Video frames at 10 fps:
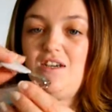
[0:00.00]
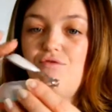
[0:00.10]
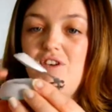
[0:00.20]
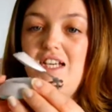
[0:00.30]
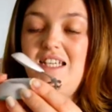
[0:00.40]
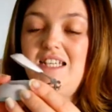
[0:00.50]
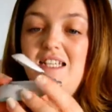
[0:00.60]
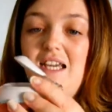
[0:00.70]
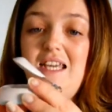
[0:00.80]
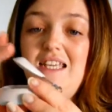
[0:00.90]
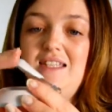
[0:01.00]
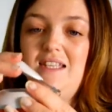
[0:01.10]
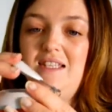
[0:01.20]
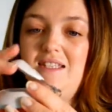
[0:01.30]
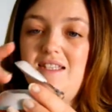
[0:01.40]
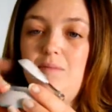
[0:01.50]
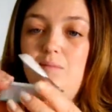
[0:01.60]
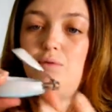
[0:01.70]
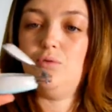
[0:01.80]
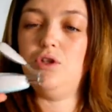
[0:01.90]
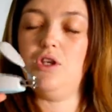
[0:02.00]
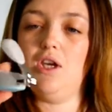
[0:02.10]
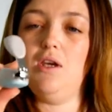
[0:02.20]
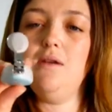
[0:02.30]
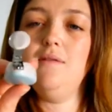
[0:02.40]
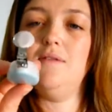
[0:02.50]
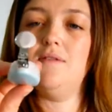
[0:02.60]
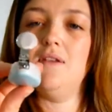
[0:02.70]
really easy and simple to use.